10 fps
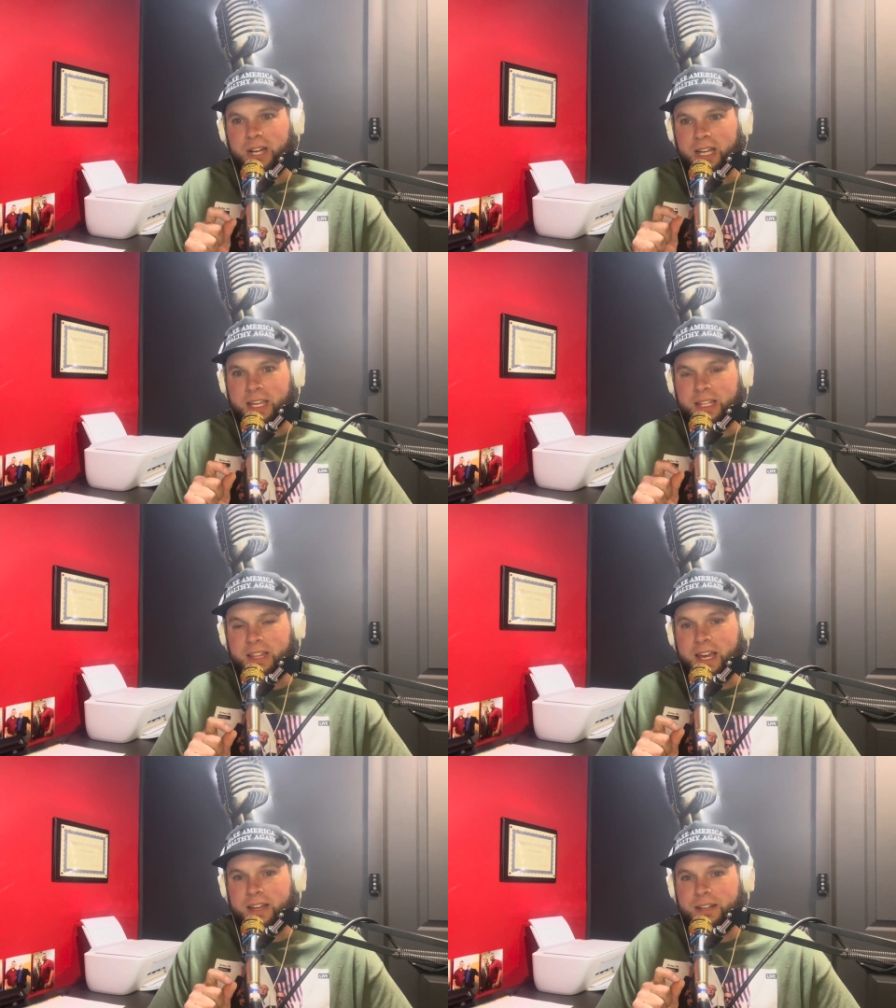I get
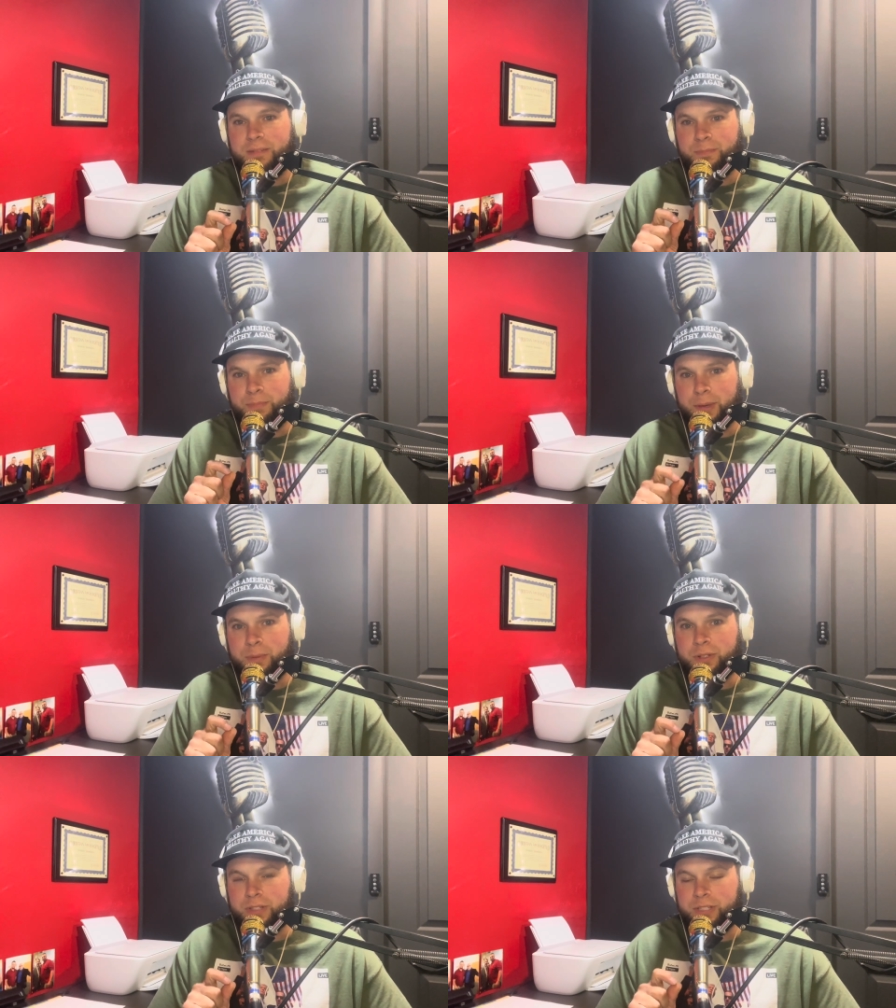that
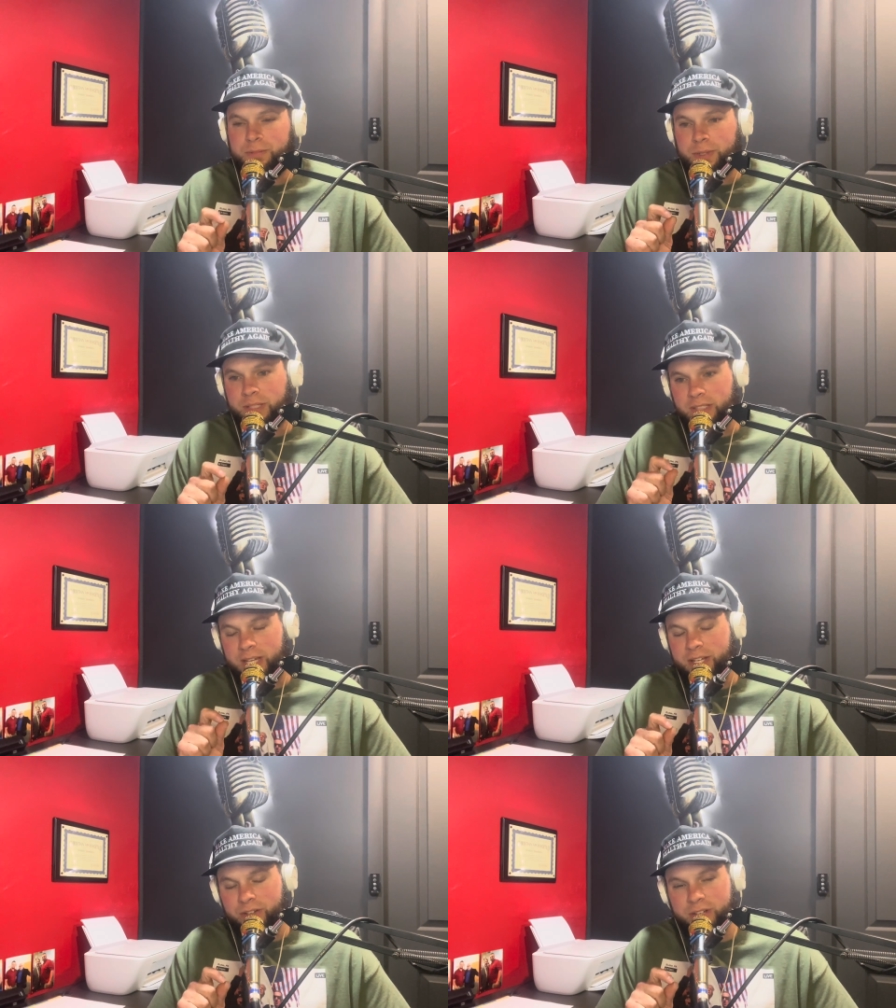biblically because I
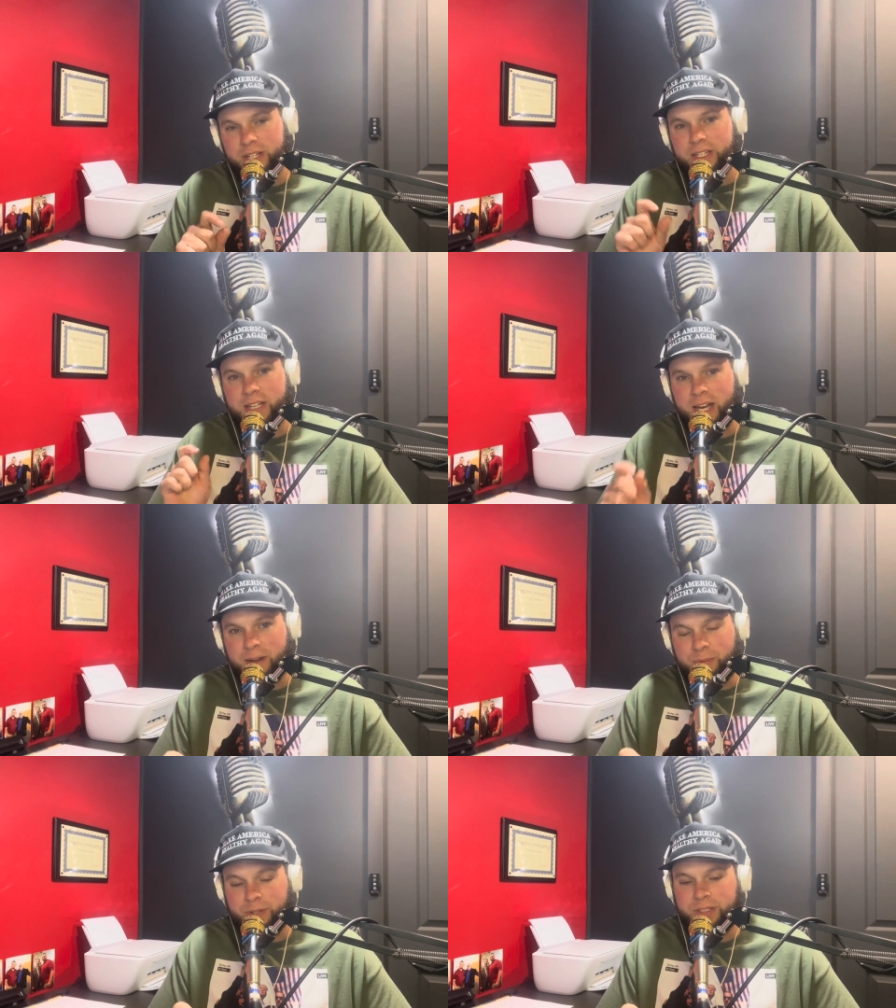agree God
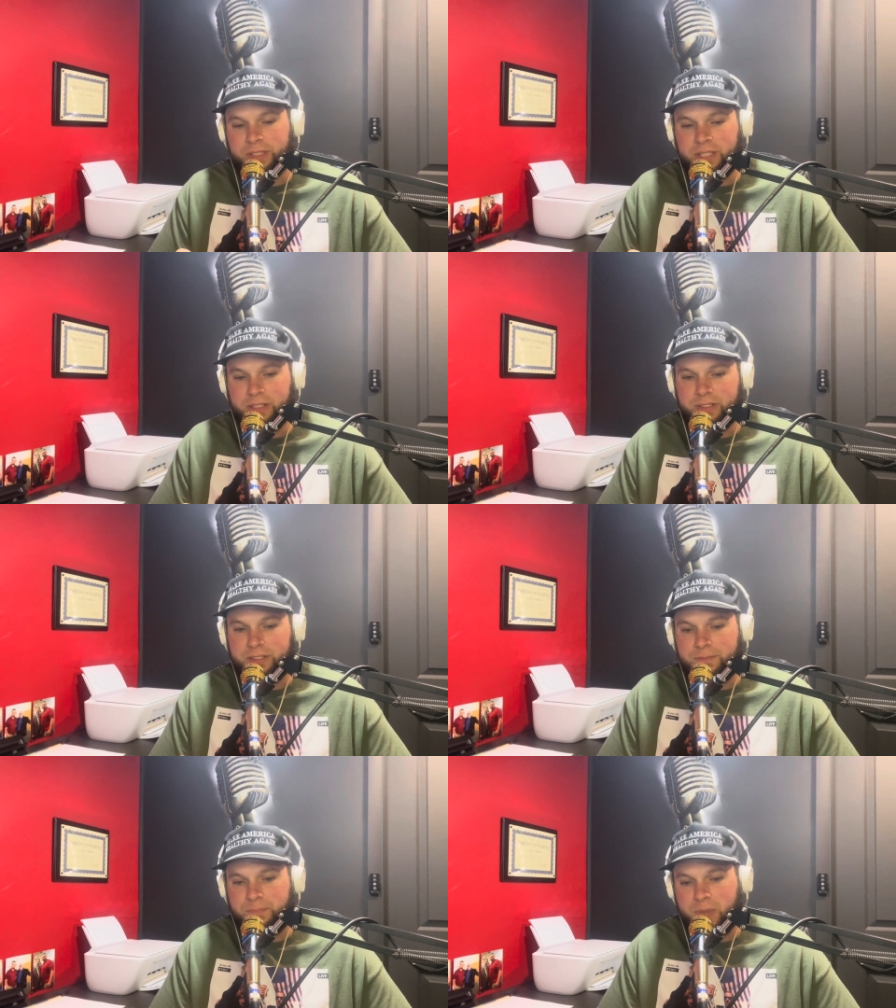appoints leaders.